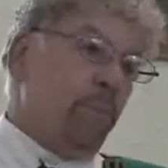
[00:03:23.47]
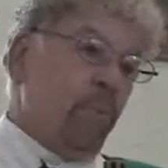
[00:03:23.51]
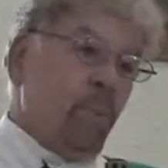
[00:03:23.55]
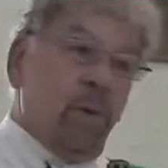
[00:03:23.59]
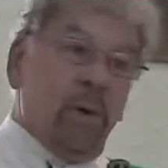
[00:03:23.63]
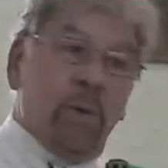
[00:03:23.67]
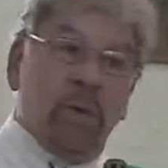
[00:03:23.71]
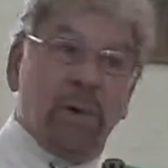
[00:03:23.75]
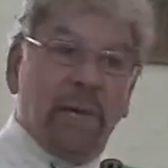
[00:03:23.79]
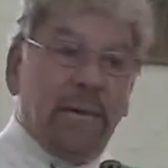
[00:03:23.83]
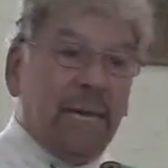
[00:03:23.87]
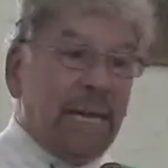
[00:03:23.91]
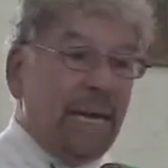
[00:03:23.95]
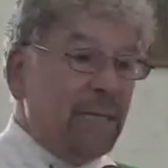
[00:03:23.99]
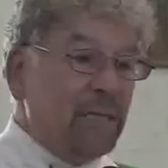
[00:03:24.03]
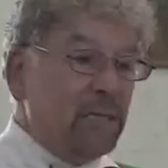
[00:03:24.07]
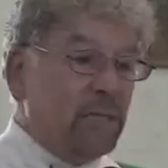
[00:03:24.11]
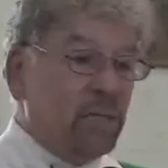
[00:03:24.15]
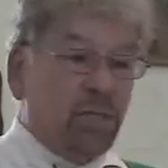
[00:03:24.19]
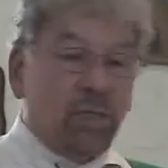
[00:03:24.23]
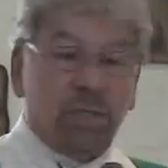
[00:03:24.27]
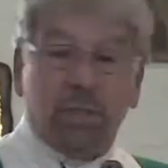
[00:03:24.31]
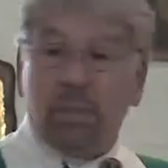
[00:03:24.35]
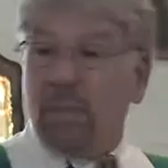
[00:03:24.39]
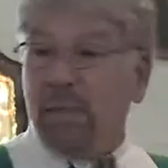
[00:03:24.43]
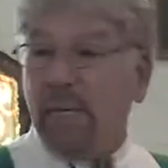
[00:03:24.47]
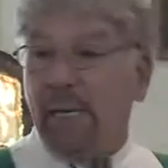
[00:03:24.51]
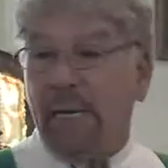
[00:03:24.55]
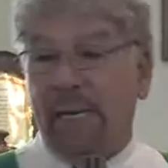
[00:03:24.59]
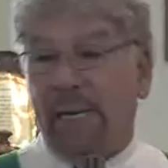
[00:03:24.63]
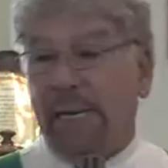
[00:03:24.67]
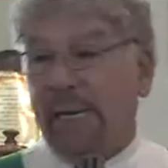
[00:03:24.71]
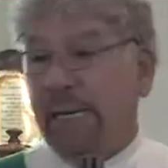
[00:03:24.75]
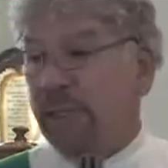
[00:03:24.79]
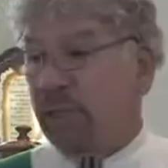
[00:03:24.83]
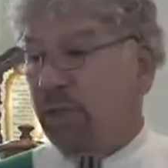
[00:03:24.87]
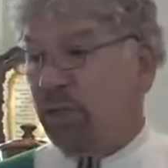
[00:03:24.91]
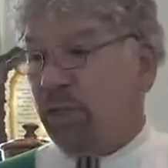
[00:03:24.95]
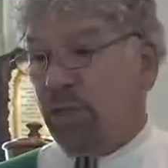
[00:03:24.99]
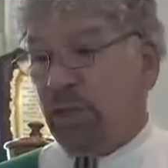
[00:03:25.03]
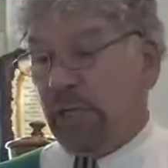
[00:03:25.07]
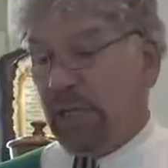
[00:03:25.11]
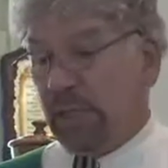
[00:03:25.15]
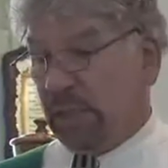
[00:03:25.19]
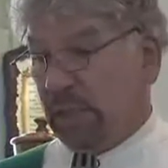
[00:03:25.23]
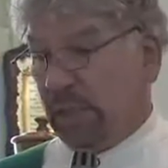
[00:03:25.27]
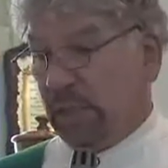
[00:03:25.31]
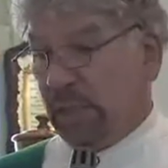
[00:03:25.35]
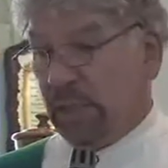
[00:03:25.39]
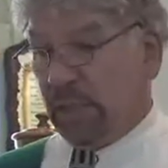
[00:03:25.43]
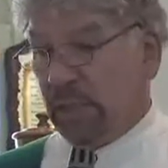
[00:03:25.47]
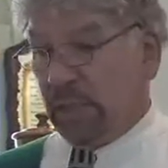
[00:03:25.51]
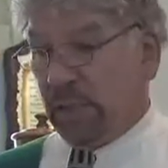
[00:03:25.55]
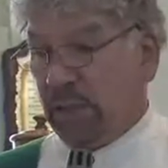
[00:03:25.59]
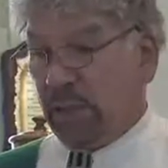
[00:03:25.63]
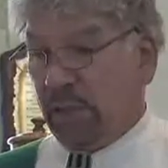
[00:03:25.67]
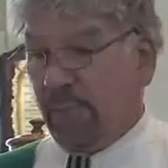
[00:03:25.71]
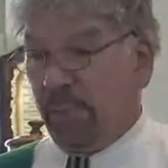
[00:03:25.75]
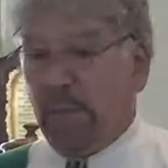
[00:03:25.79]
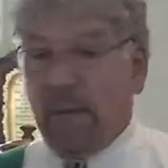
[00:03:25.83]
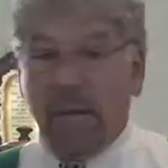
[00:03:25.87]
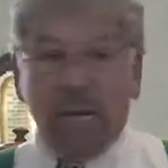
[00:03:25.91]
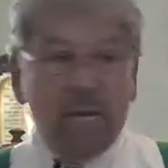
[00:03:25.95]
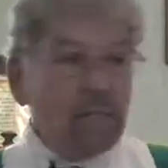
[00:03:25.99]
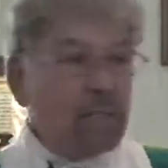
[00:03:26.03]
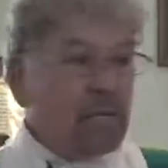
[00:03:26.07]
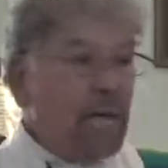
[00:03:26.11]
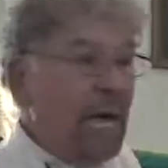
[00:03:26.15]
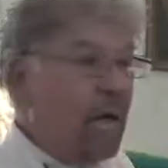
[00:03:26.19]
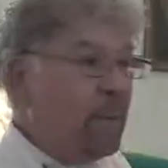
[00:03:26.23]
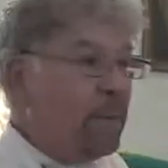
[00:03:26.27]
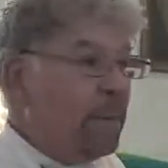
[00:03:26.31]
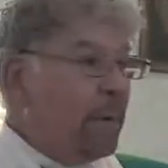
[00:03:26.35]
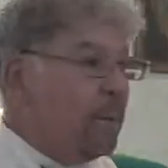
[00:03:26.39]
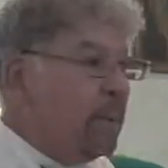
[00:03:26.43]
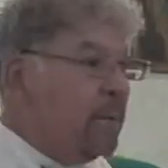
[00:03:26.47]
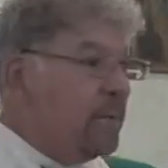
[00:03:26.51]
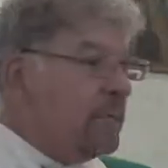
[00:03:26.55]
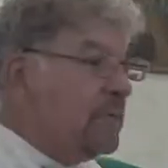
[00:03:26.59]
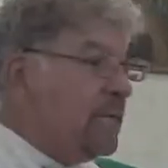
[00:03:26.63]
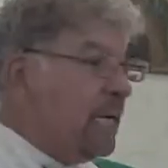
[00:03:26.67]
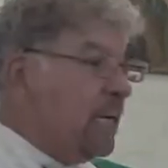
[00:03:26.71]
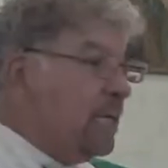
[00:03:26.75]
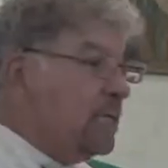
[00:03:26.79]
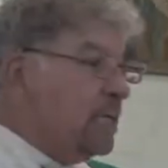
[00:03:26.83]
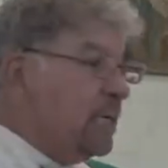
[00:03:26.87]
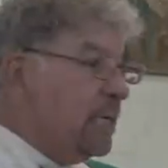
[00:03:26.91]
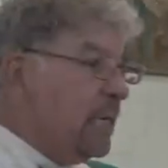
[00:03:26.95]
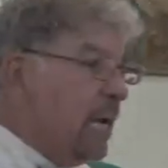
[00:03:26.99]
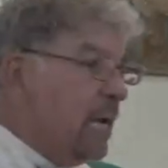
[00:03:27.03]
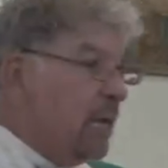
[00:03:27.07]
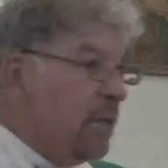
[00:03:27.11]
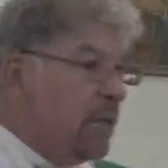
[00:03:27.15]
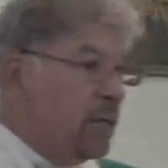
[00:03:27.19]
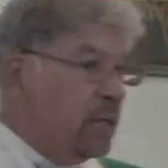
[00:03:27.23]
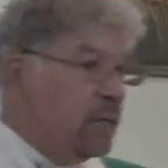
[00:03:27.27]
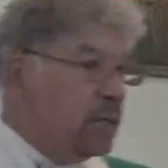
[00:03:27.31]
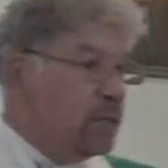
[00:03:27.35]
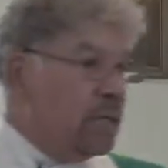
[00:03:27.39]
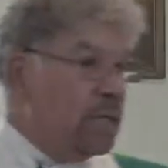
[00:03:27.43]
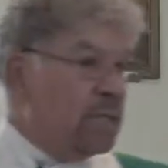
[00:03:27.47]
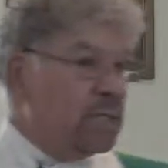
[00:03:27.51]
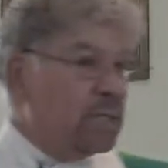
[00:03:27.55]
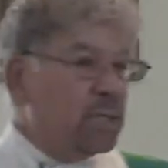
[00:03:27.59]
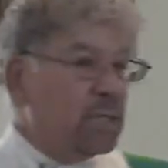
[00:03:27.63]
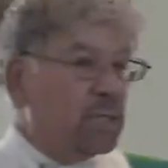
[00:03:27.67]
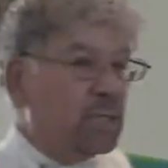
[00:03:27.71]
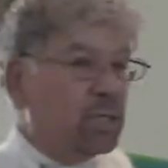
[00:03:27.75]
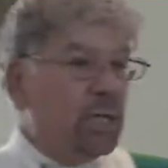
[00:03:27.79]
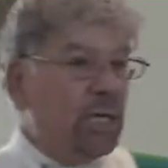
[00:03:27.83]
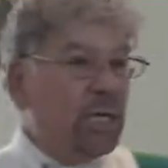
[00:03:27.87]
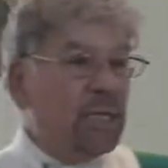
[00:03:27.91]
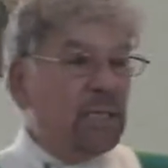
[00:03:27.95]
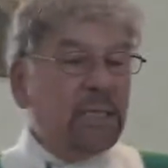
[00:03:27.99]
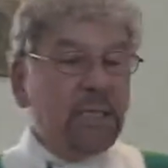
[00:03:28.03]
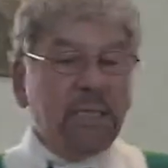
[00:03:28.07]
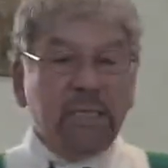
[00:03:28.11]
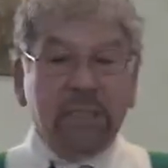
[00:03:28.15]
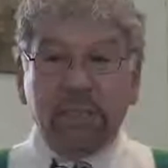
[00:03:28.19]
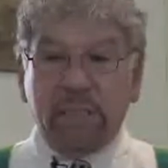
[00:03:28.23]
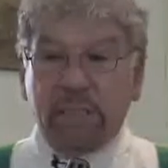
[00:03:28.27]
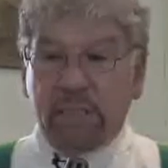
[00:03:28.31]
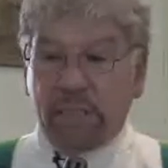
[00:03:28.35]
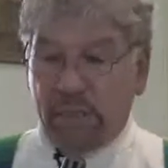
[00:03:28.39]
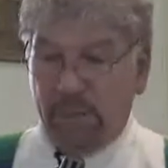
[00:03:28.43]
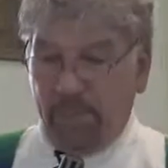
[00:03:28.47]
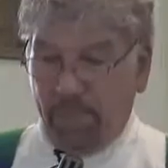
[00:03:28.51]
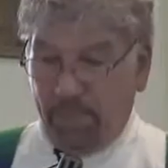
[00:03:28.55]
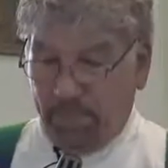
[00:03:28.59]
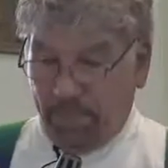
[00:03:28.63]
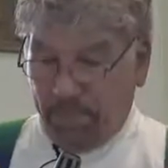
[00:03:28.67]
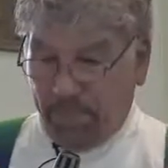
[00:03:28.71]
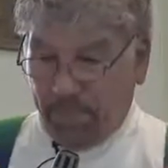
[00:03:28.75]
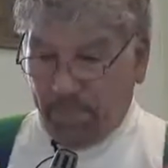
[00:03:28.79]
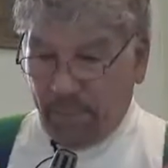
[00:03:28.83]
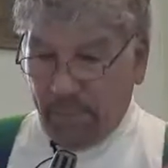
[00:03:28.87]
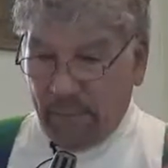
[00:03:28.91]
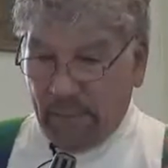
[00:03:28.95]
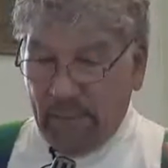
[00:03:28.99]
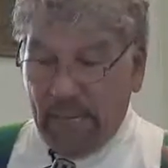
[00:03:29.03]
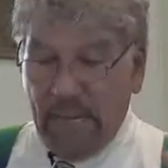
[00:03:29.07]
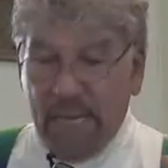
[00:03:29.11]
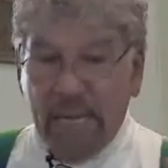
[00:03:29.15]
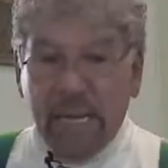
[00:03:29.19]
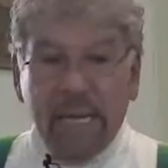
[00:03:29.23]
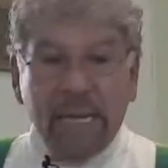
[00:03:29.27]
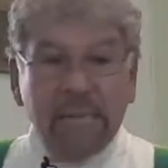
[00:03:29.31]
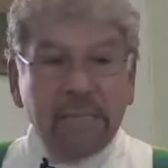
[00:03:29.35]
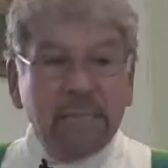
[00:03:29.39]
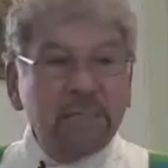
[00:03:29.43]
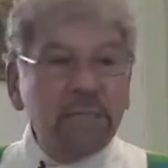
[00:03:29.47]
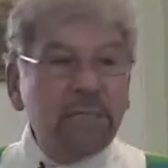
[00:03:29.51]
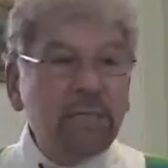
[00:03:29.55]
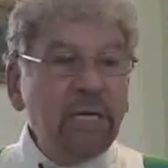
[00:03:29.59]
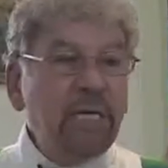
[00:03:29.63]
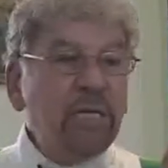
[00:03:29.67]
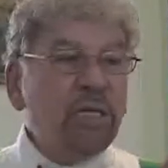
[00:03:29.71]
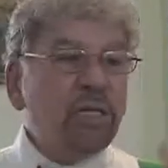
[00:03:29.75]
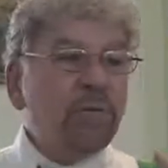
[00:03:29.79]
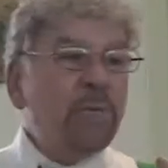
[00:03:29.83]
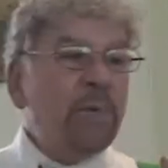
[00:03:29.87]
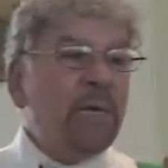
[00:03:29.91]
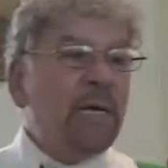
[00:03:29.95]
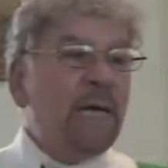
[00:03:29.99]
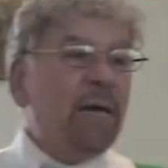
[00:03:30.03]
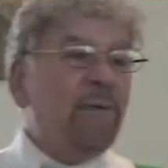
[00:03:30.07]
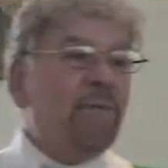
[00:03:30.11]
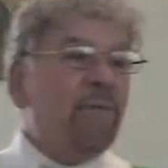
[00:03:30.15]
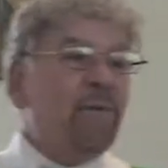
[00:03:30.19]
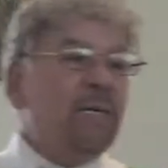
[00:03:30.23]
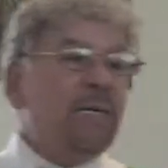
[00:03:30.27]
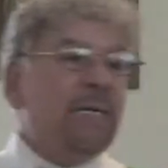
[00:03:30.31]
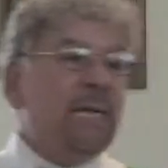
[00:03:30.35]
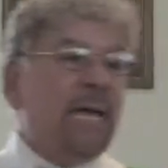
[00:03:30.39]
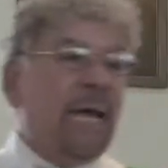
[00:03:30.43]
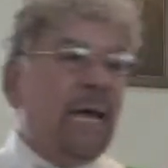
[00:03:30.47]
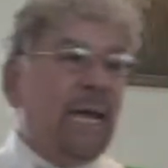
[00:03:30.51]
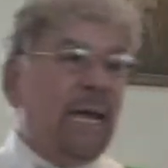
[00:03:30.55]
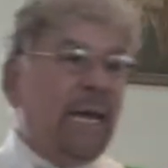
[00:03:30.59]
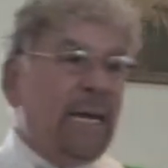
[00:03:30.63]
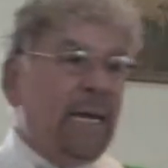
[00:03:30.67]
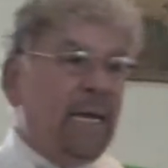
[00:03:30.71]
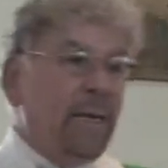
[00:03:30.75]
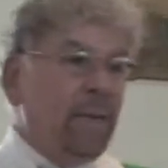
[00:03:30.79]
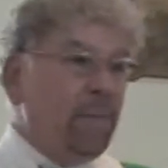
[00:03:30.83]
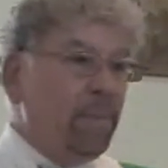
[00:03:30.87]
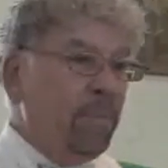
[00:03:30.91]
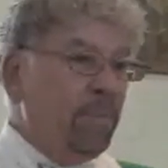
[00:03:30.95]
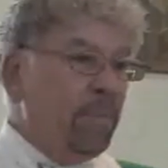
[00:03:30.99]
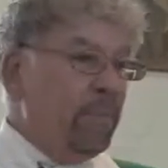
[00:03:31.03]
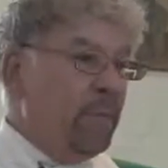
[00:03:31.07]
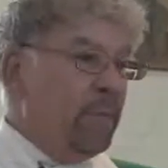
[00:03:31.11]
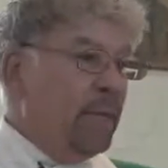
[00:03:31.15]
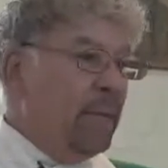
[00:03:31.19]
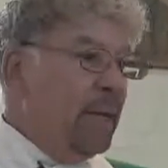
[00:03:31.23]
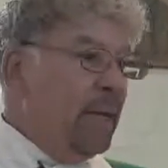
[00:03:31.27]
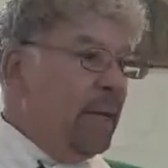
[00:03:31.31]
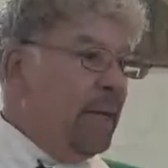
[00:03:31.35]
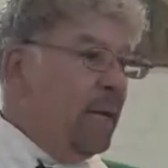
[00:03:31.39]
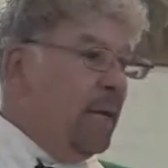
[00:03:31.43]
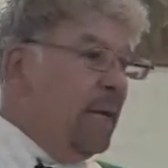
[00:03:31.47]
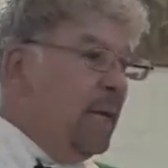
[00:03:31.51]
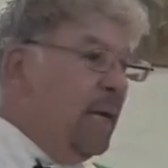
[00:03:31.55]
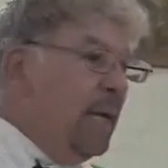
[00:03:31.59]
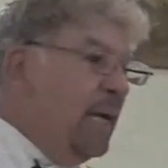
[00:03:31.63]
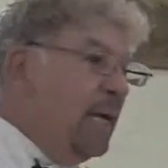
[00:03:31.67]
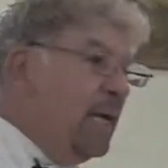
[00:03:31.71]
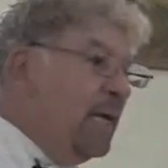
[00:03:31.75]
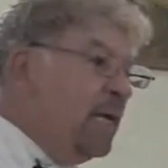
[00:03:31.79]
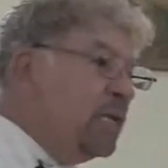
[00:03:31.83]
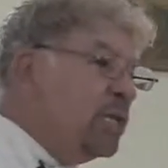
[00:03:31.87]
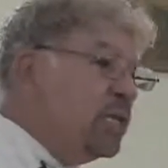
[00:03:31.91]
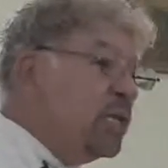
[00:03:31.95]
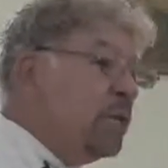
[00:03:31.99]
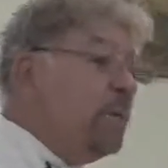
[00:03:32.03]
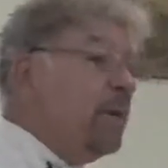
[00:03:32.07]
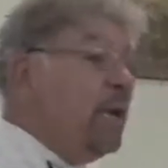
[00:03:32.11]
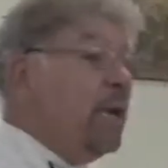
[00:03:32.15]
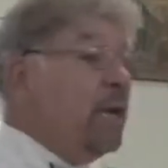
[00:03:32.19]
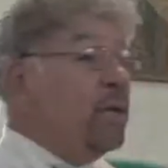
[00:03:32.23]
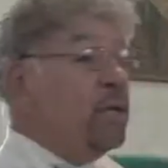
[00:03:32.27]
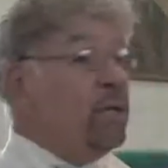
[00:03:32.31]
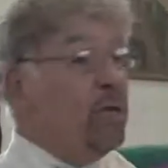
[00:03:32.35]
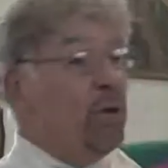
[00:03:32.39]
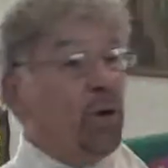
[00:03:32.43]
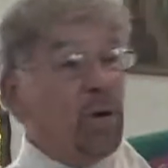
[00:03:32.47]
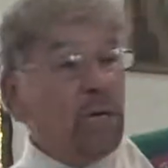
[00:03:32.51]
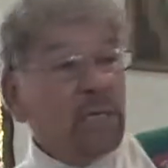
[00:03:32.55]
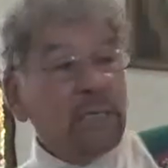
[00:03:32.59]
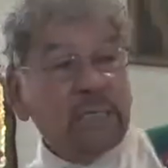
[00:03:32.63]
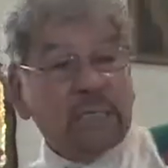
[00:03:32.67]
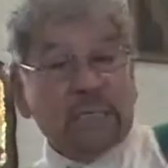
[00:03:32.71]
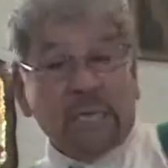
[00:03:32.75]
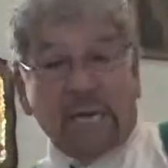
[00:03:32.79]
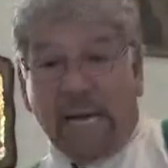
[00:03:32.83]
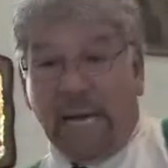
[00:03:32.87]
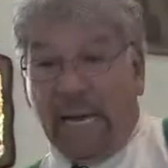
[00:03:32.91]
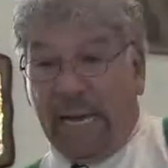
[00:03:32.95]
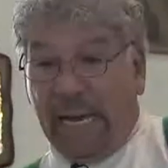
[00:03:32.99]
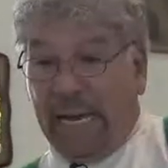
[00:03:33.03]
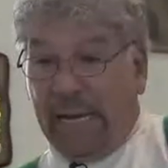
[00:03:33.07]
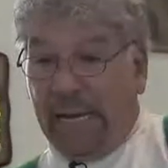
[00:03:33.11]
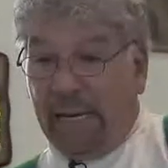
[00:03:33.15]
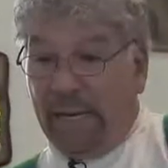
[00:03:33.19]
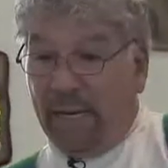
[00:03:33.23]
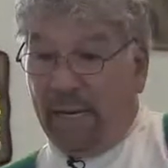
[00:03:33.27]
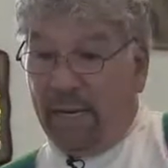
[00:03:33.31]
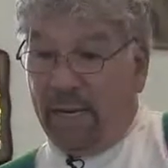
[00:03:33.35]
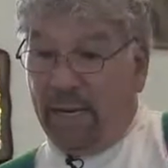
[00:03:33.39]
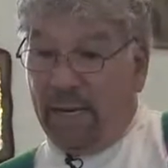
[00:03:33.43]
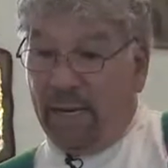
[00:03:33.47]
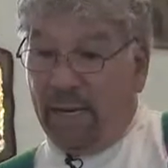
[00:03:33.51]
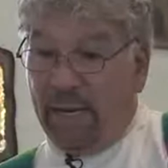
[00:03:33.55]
we're against, against Jesus. So how about we say together to Jesus, Jesus, teach me every day to be on your side.